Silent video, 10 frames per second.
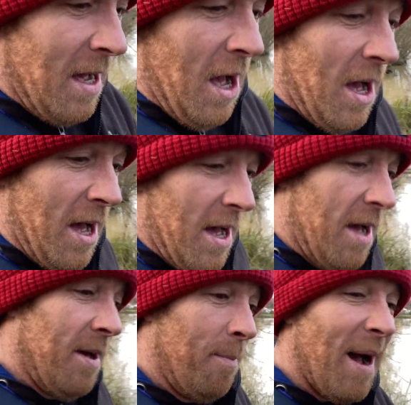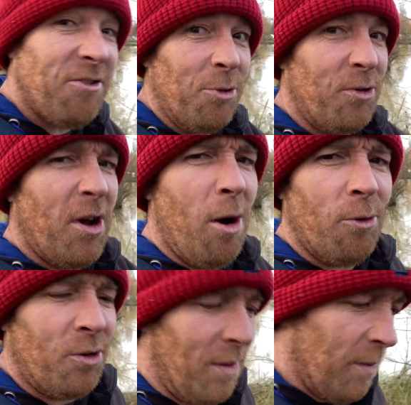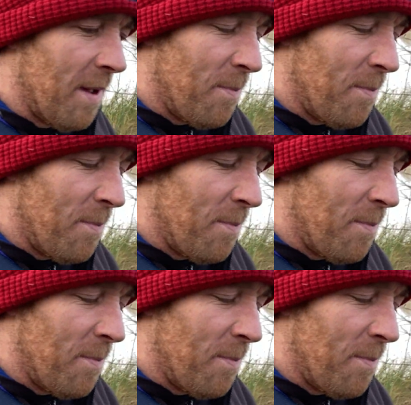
Uh, battery was cold, so on the way